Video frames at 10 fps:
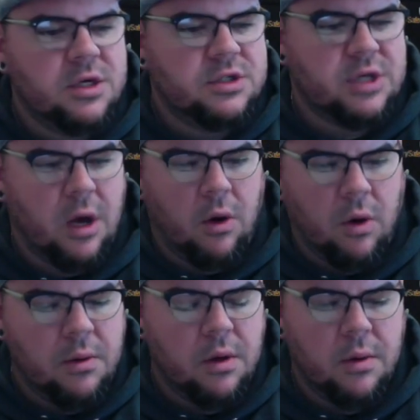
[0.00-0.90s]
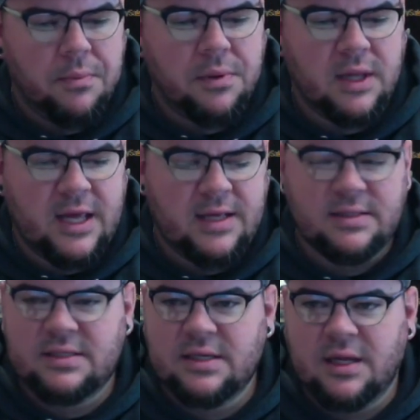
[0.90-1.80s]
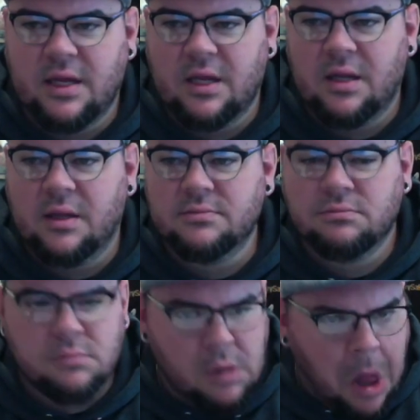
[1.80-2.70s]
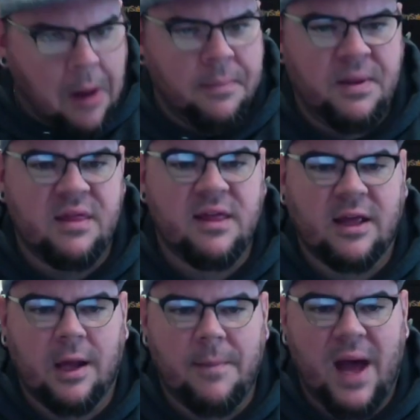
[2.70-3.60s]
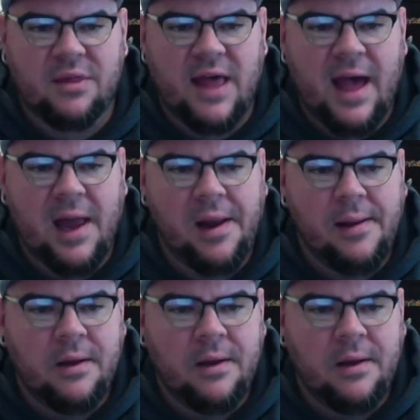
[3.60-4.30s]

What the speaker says: So please be thinking about that.